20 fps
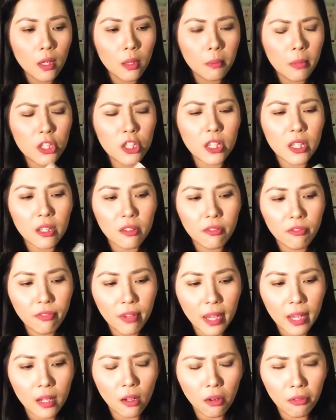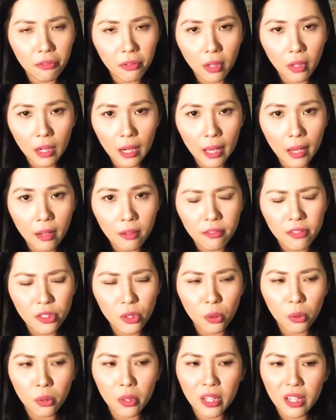event of your life,
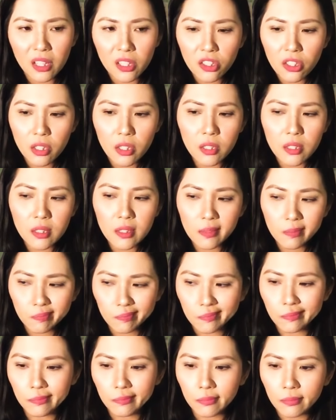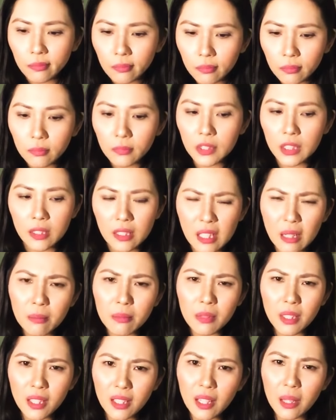so it is just
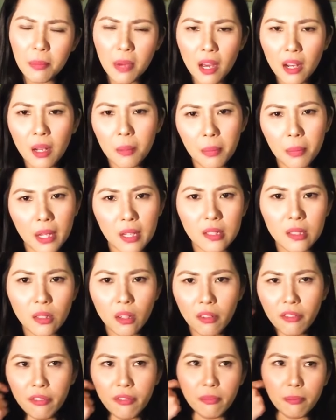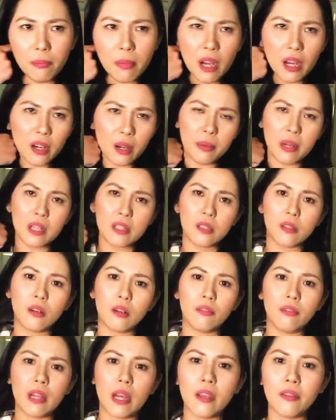something like part and parcel
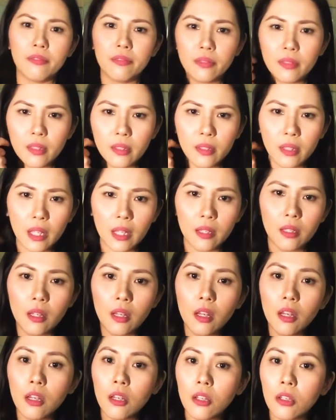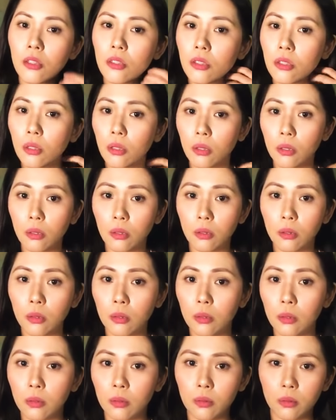of life, okay?
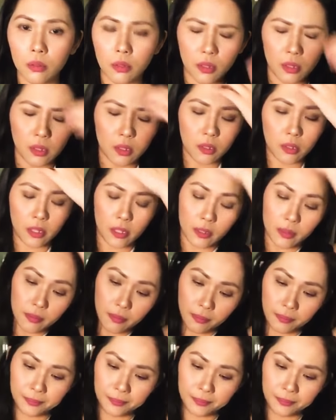So okay,